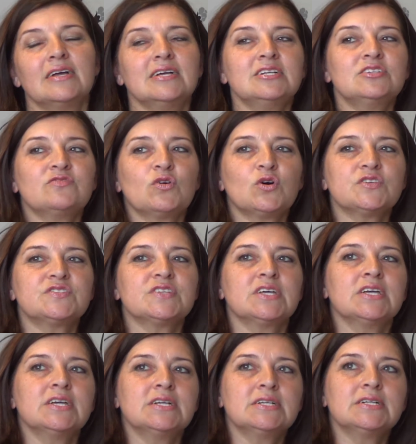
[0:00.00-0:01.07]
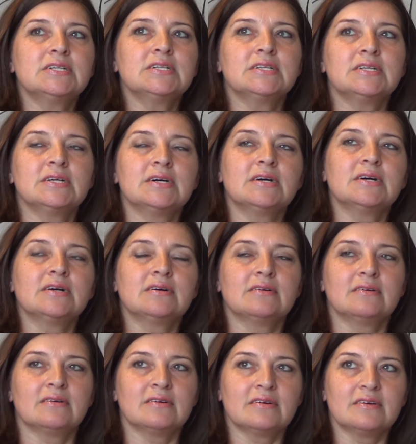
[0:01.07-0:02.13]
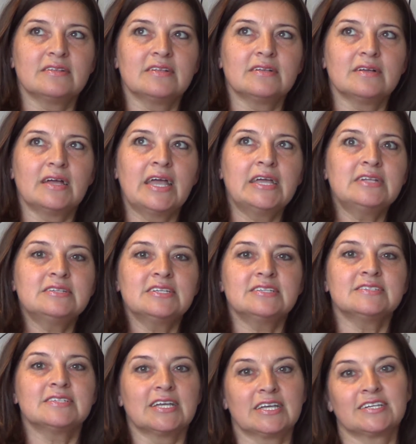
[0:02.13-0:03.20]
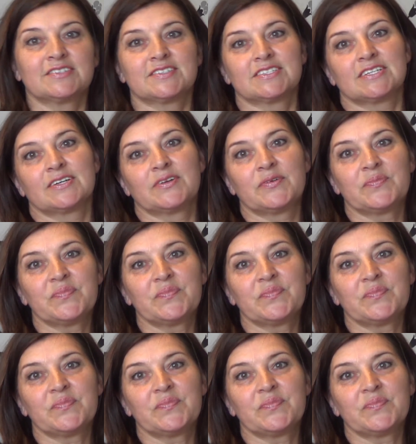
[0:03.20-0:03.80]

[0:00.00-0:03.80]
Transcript: It was in '86.